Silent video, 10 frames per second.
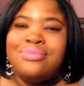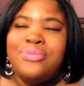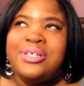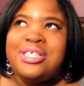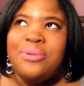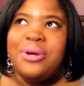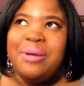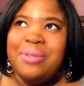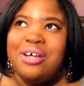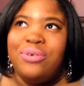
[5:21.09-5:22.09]
what's that
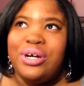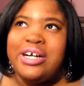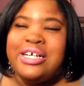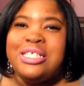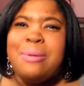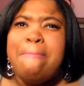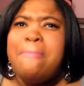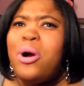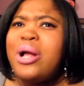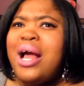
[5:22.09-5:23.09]
word I'm looking for? It's
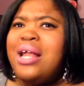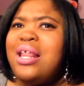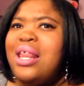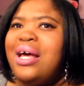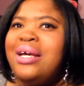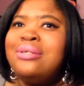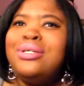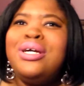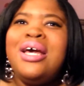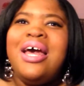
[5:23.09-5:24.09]
more kind of like
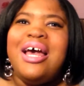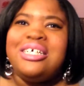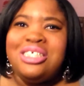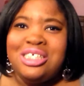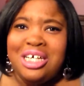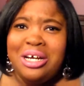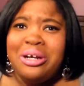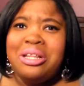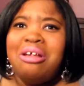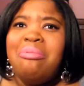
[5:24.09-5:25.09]
a
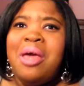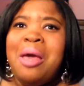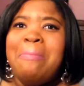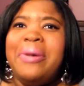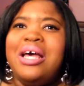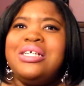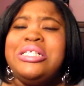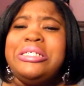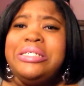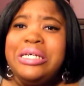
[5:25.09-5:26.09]
sheer a little bit, but
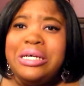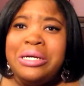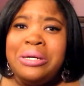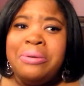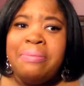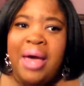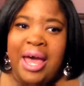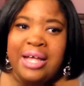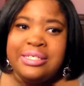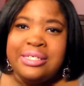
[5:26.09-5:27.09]
it's still
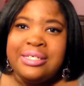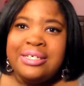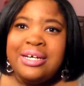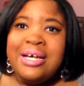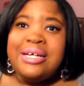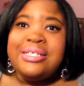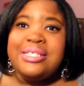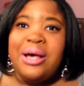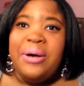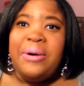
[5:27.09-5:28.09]
matte.
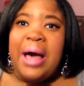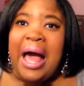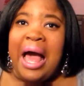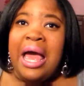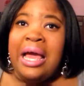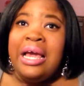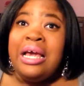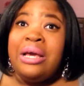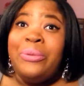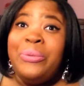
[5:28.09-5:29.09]
So
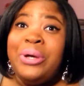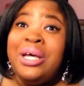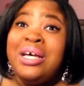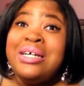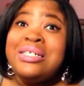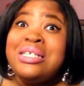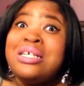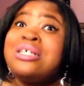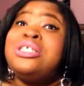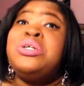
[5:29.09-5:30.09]
I
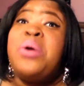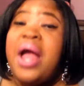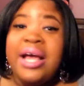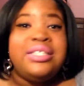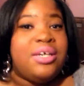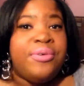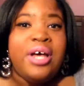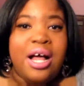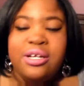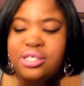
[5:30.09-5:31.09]
would try
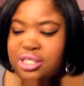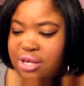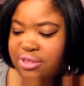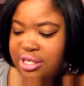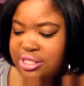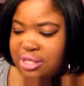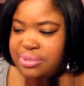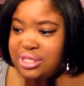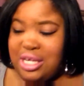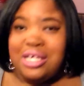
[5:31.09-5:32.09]
different colors of these
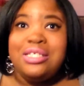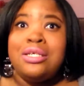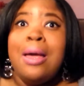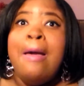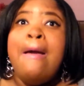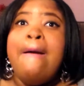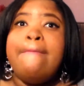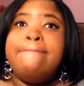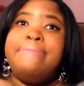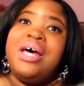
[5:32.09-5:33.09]
lipsticks,
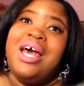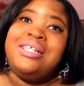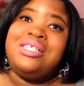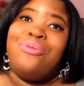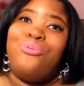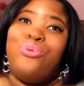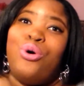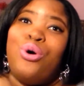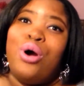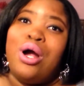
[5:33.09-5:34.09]
but
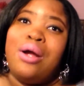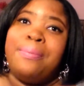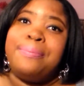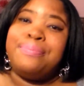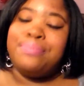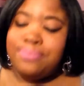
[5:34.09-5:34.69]
for